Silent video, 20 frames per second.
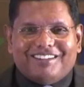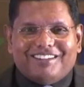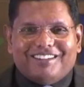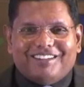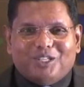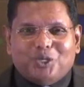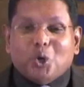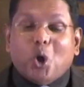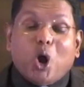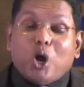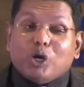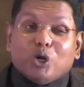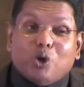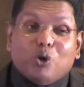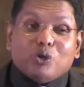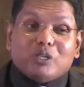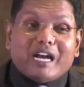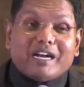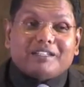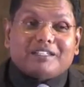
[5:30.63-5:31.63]
You all
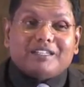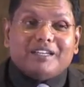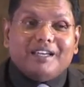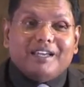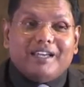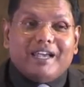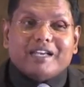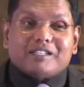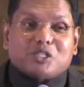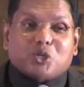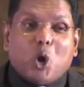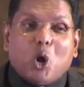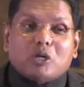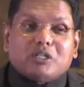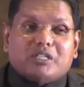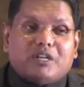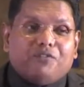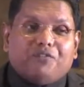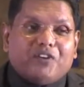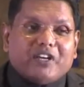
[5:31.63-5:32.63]
know that he has
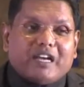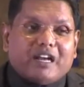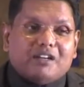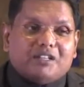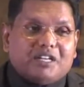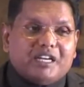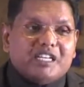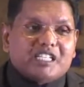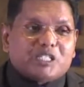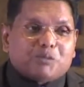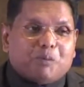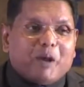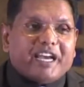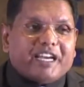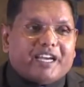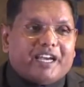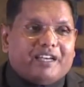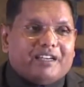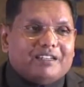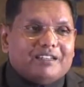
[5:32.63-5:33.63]
got difficulty in
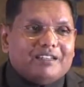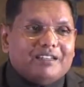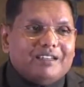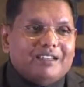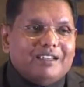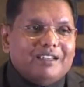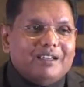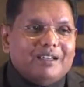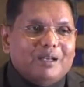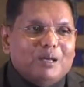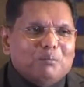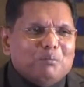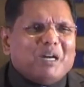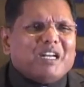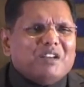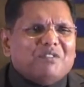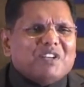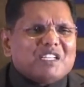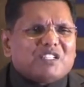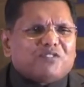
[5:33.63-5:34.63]
speaking, but
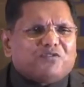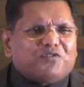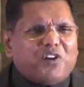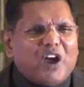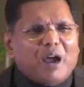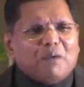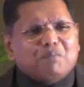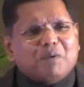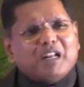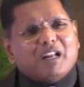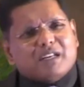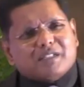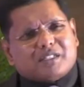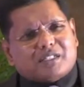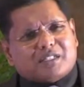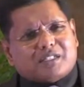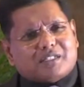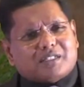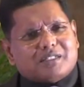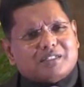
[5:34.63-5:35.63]
he was
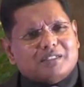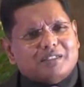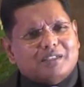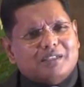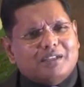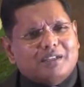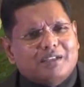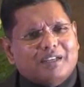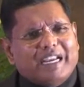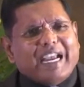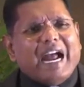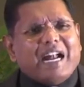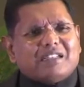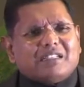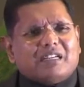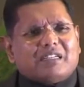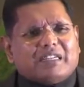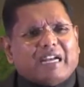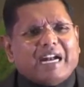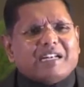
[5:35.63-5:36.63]
fabulous. He had the
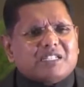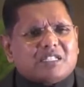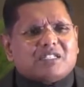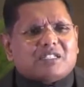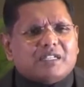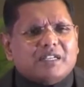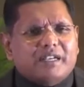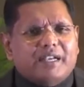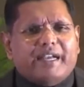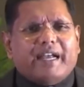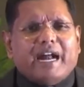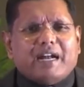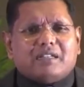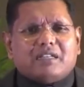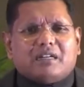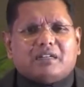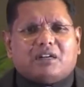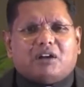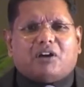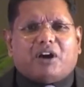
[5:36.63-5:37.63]
guts, he had the
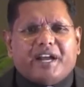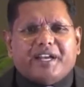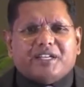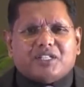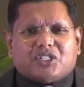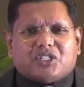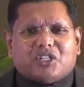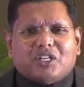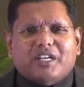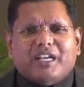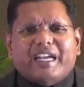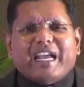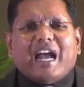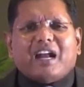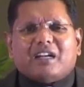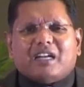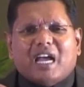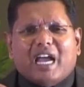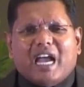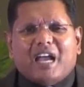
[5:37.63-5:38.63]
courage, he
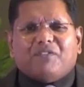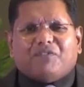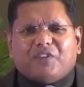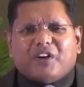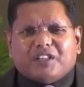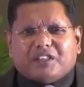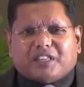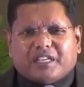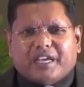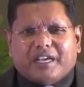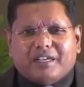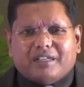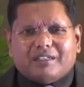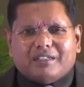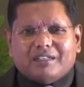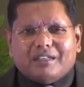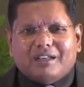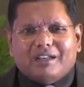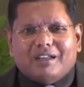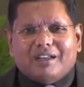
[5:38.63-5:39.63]
had everything,
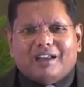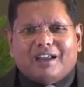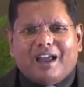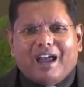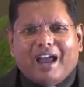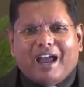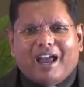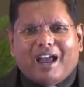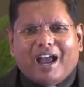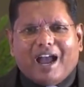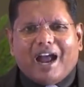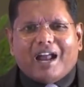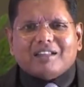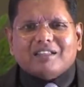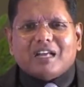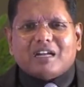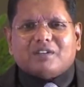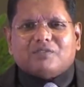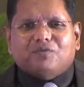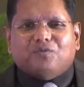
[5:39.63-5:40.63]
and
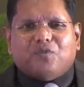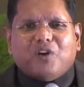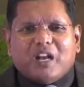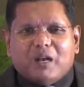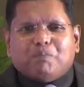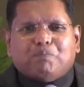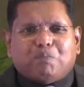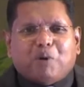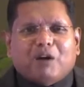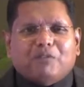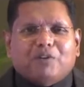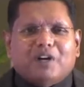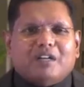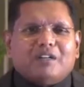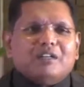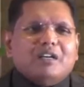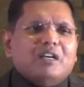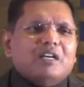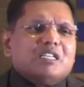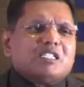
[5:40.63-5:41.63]
that willpower
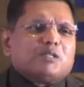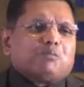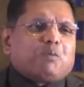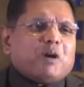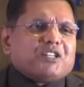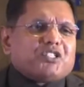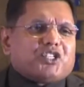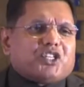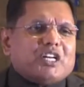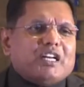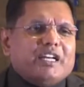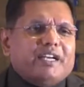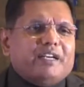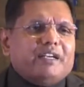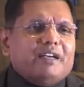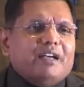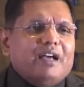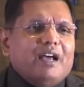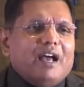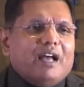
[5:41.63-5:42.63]
especially,
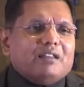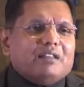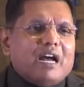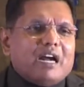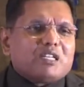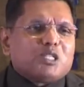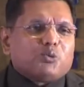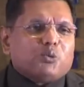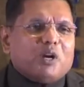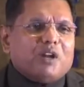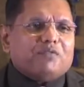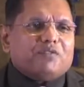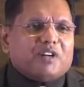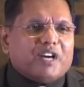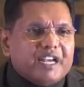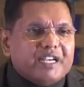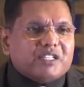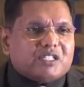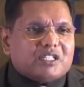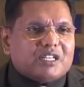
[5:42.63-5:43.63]
and that's one of the
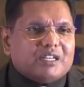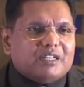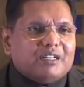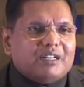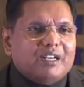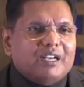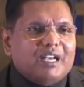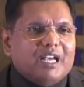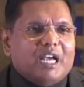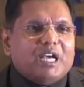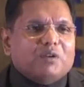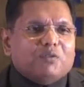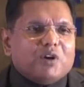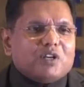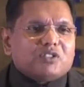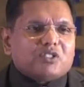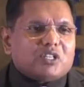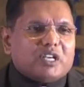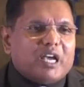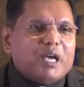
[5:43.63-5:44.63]
reasons he
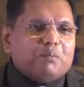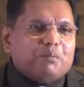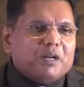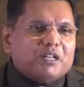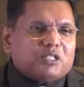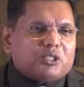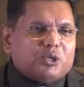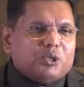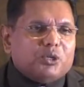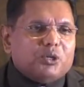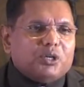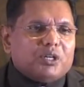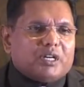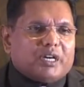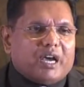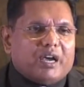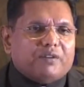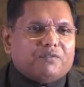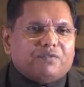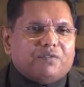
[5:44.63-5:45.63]
was able to
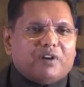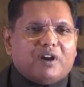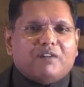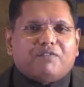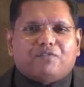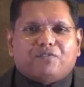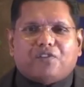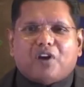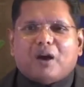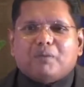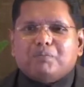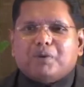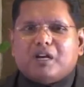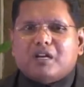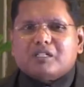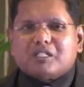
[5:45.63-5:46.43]
give a fabulous